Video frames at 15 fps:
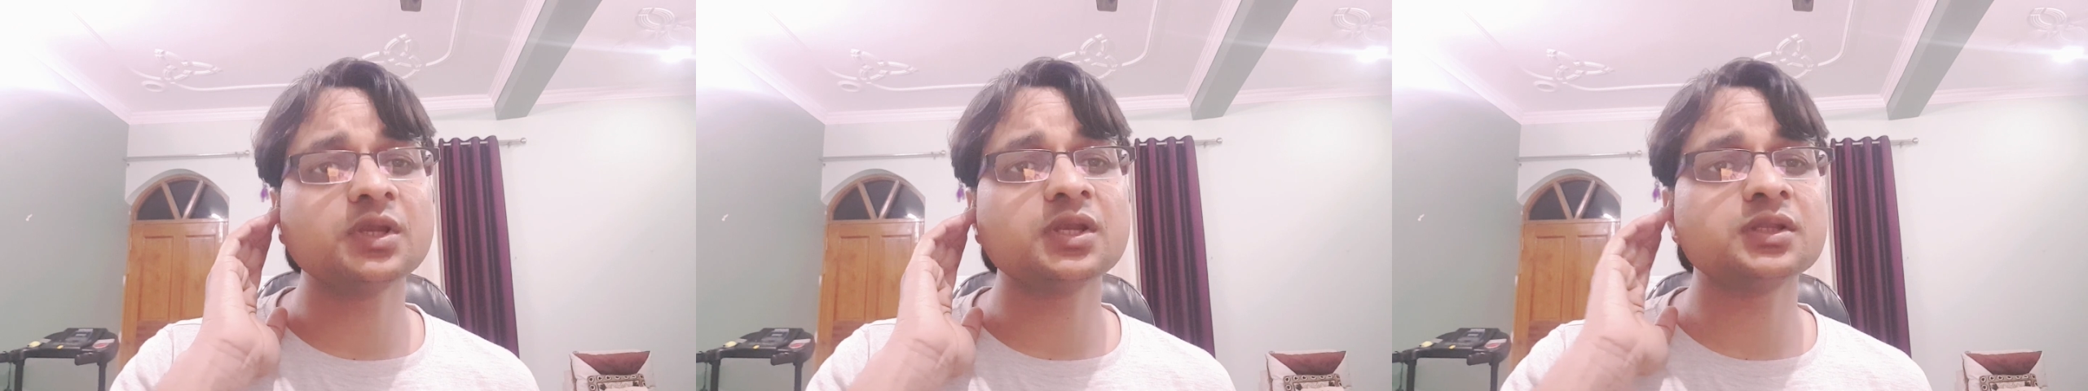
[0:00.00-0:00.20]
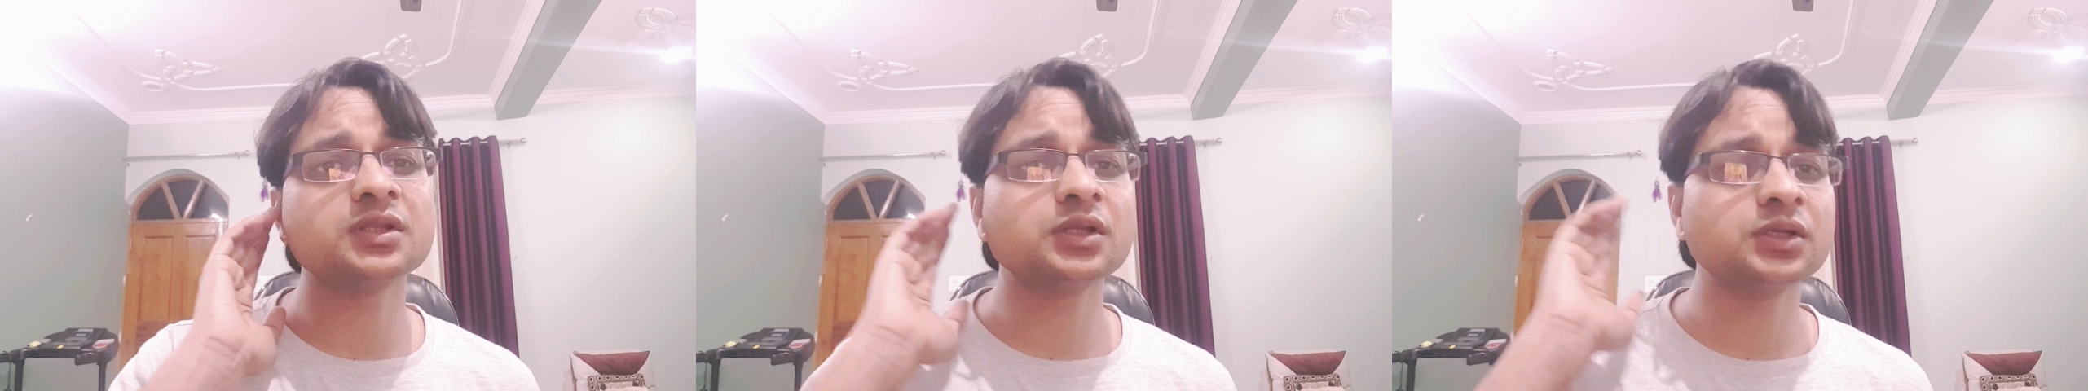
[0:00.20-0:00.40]

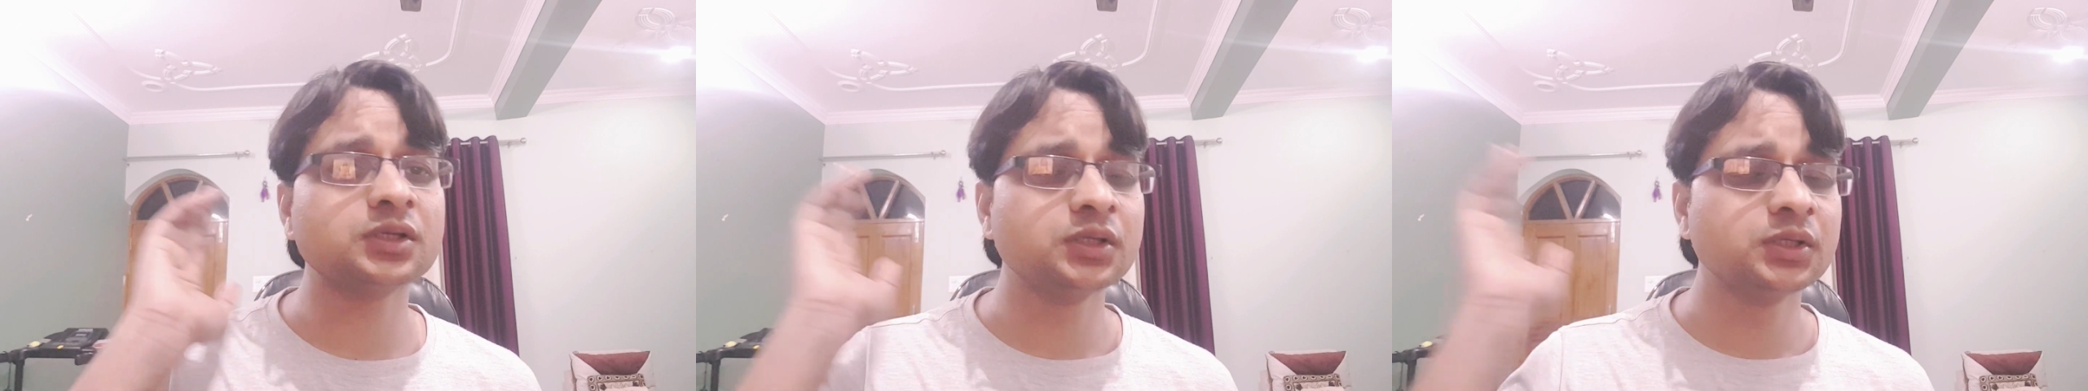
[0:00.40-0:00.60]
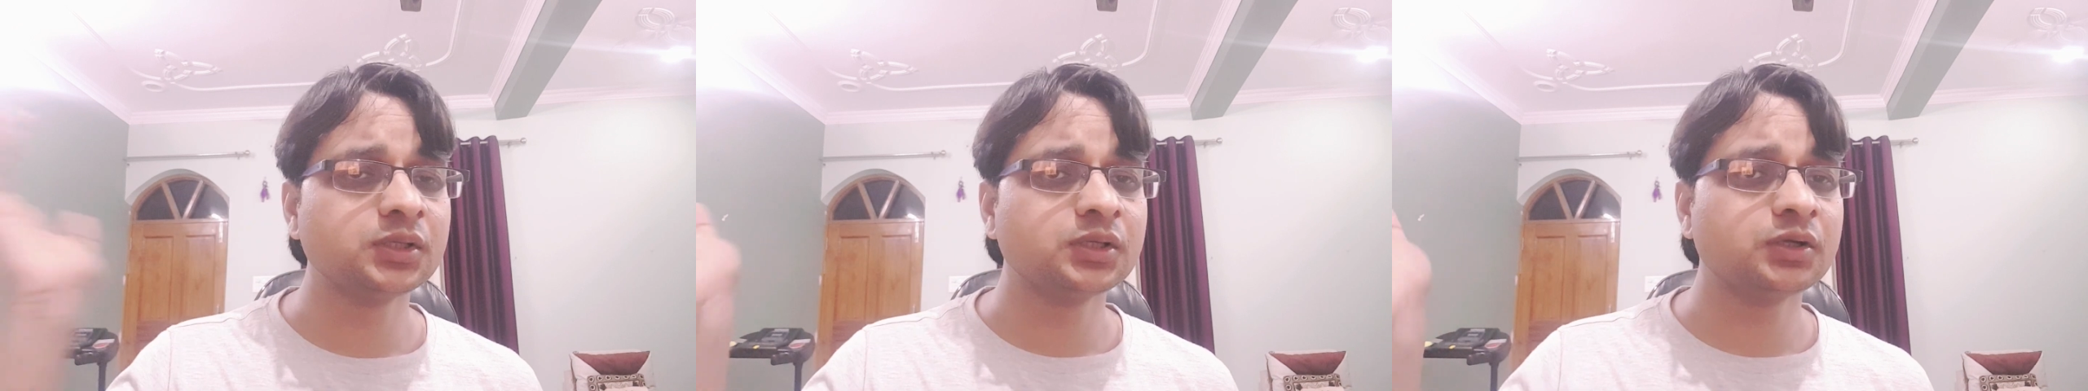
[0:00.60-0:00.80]
in the
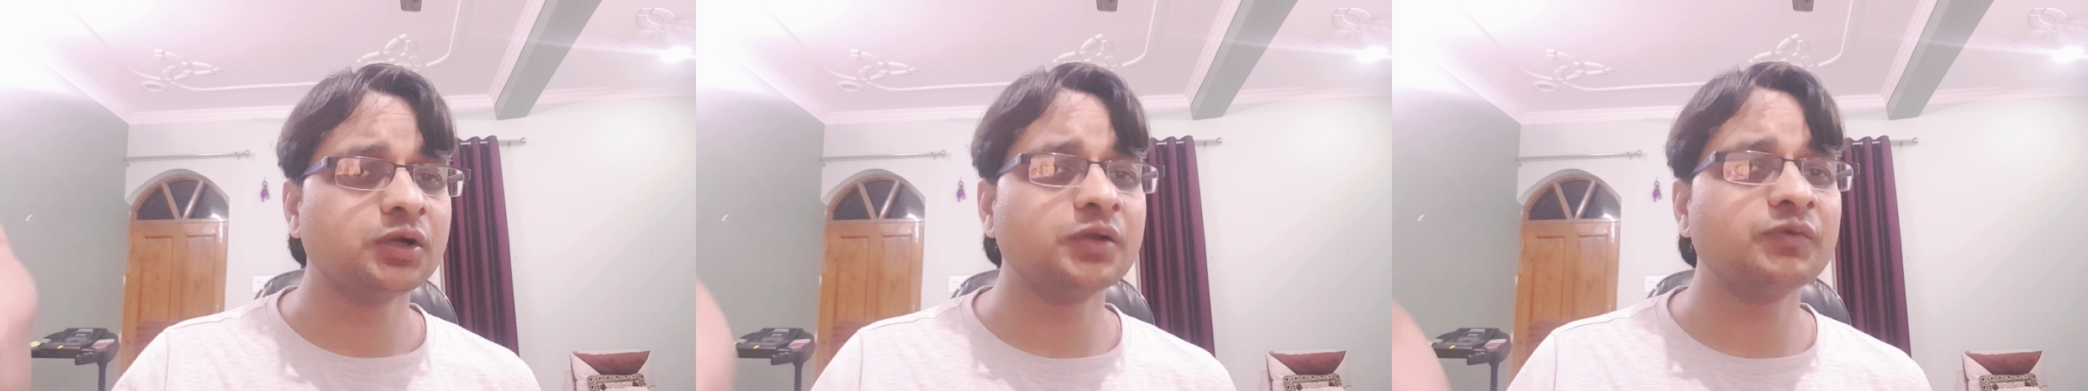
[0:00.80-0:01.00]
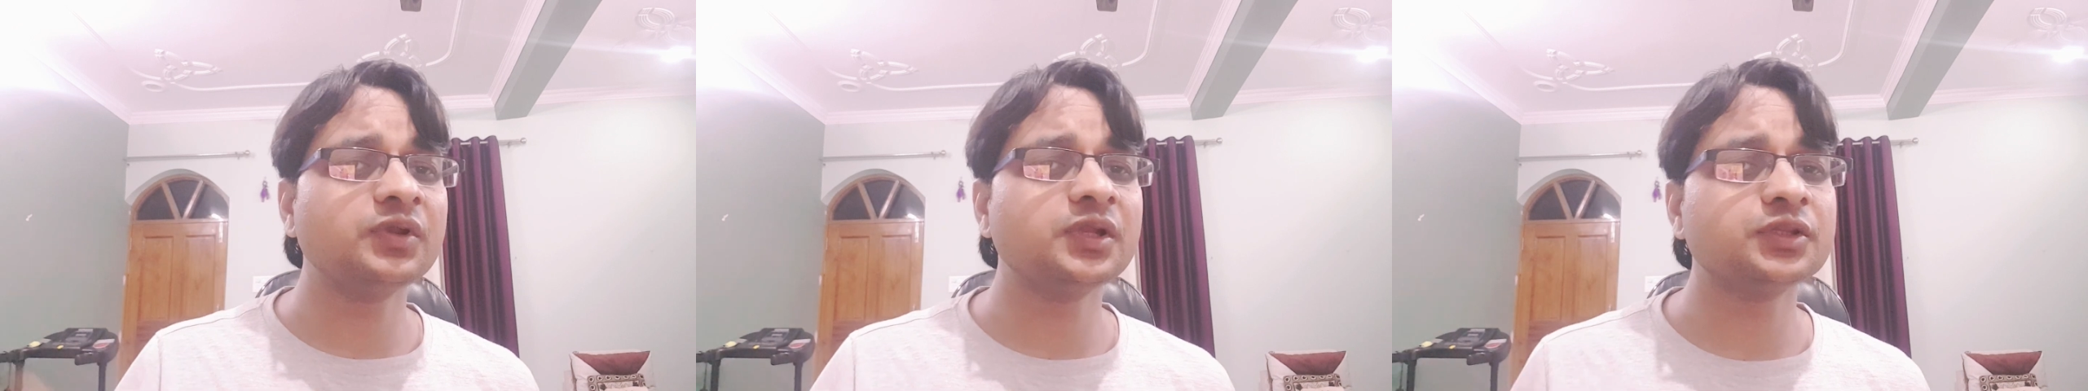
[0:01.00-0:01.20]

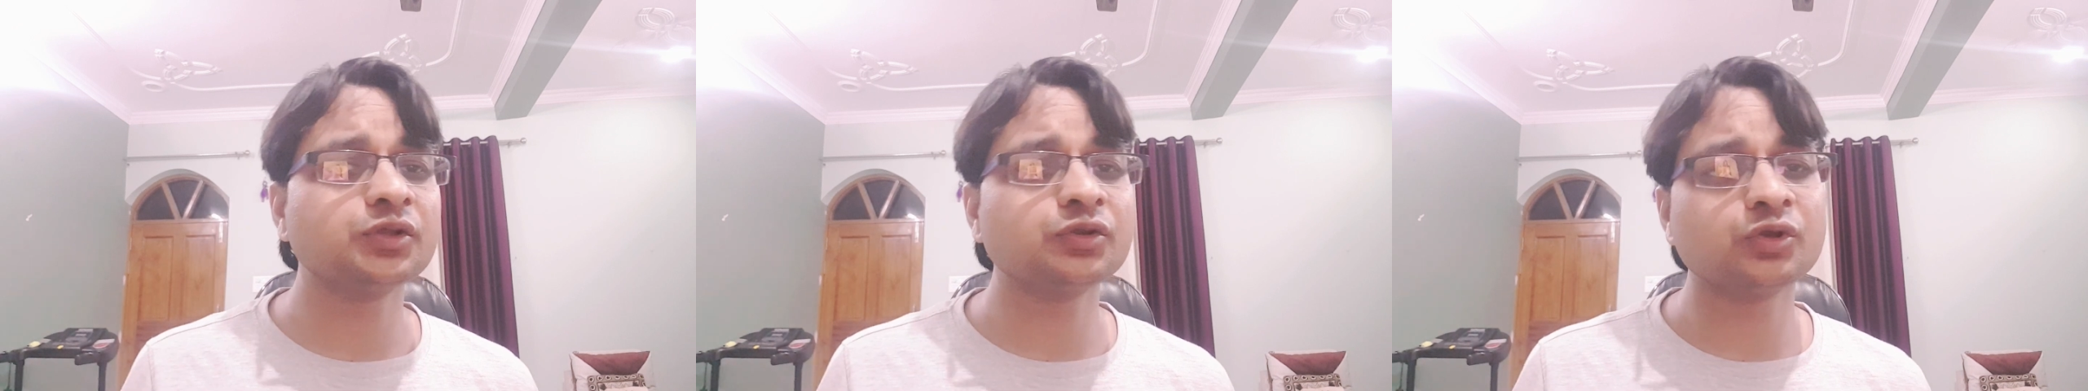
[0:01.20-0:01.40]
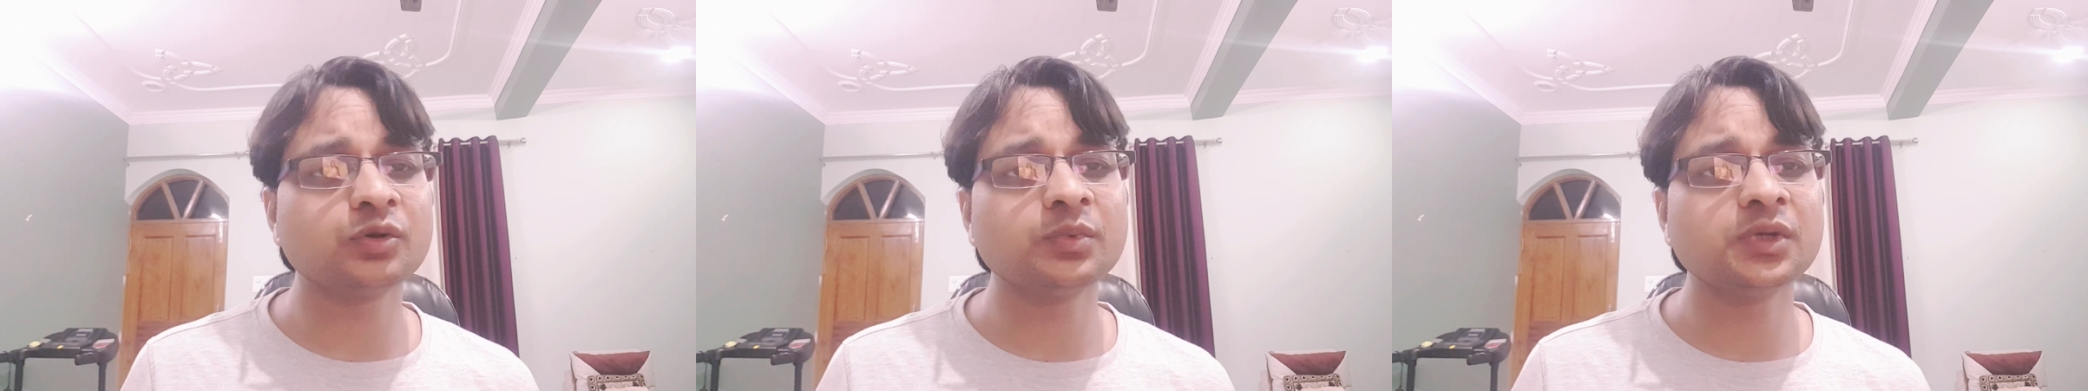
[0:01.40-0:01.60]
audible in the
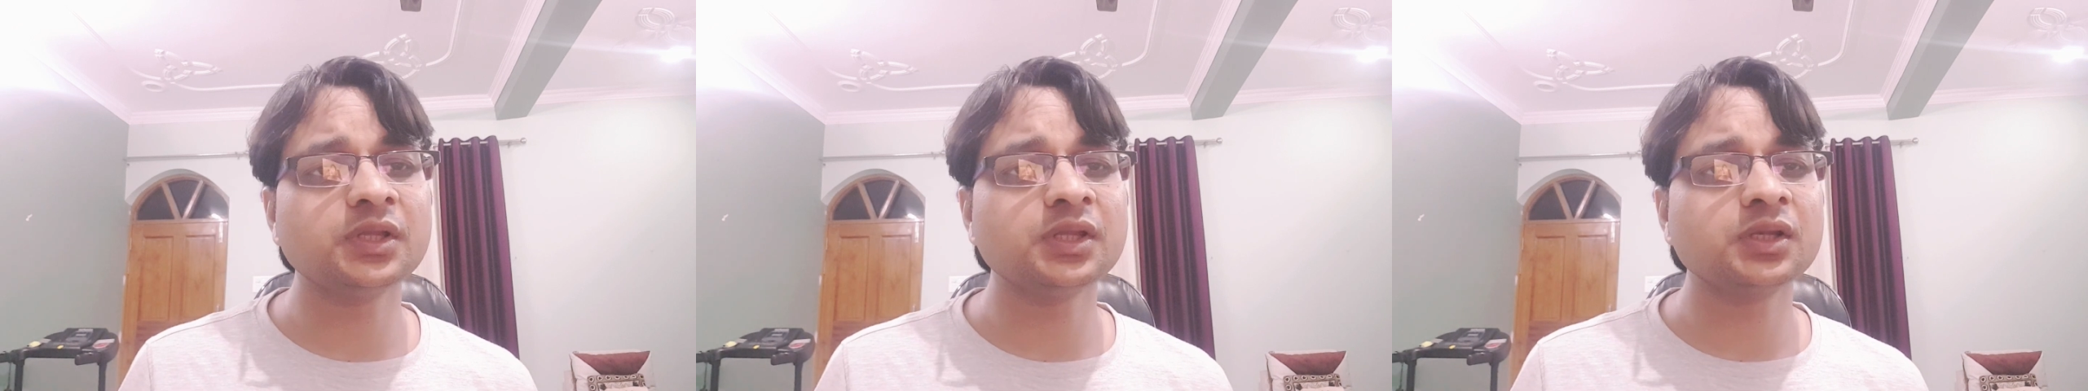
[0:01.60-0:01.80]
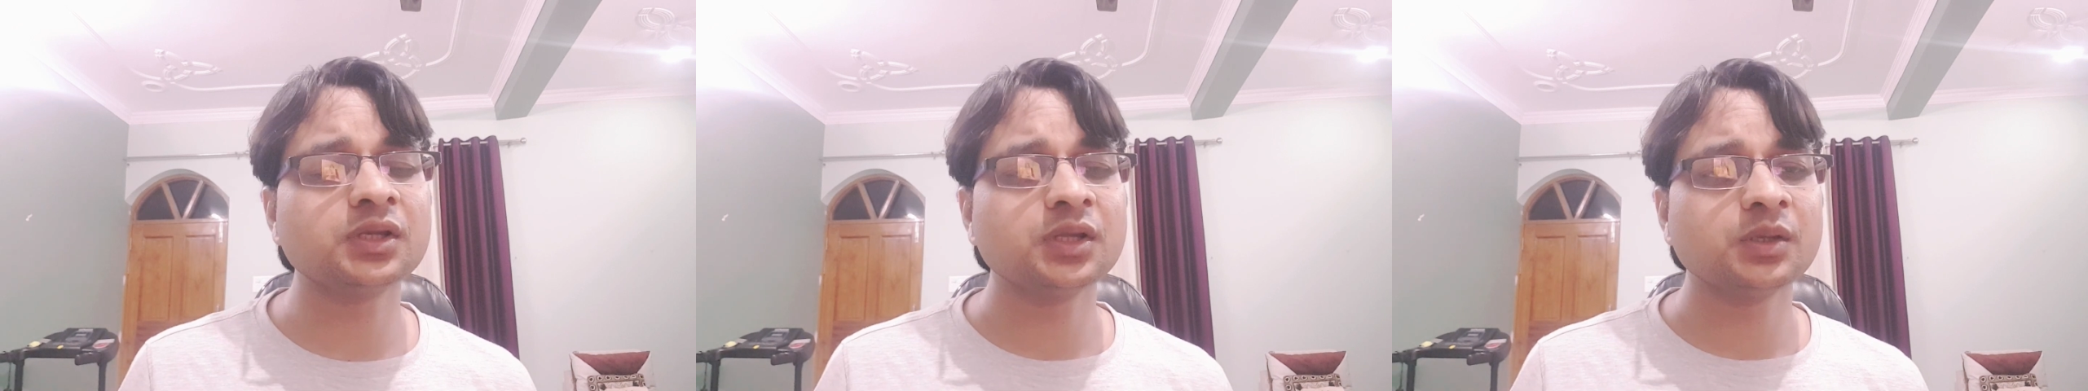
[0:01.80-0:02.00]
normal
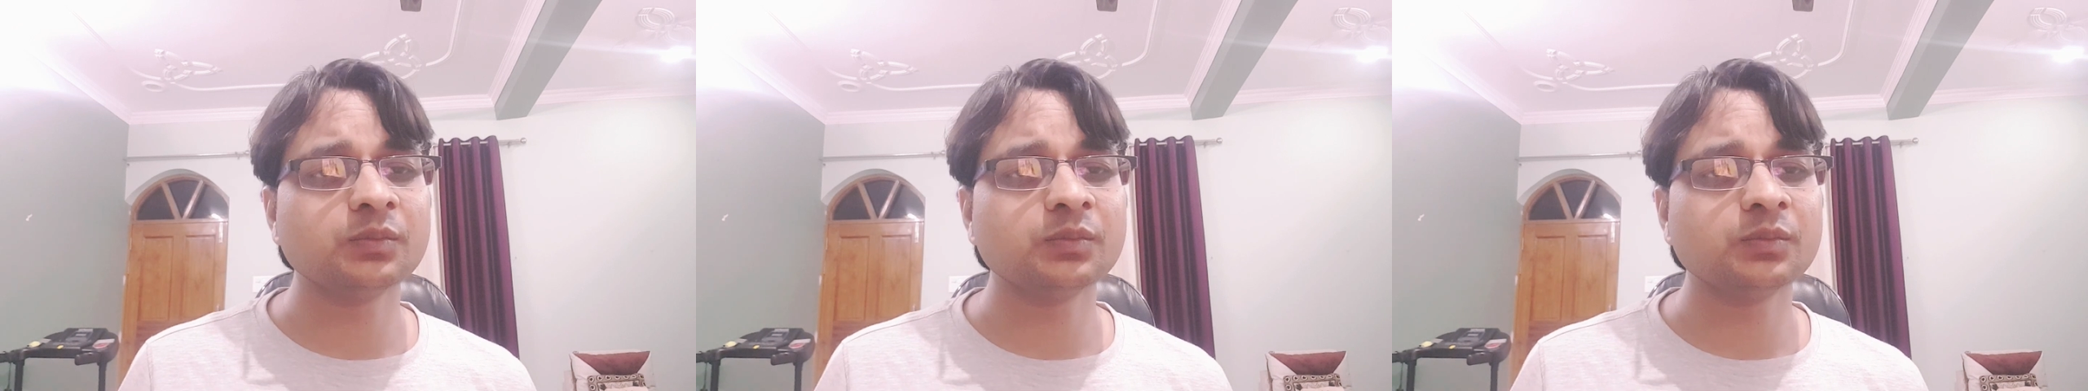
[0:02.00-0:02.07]
ear,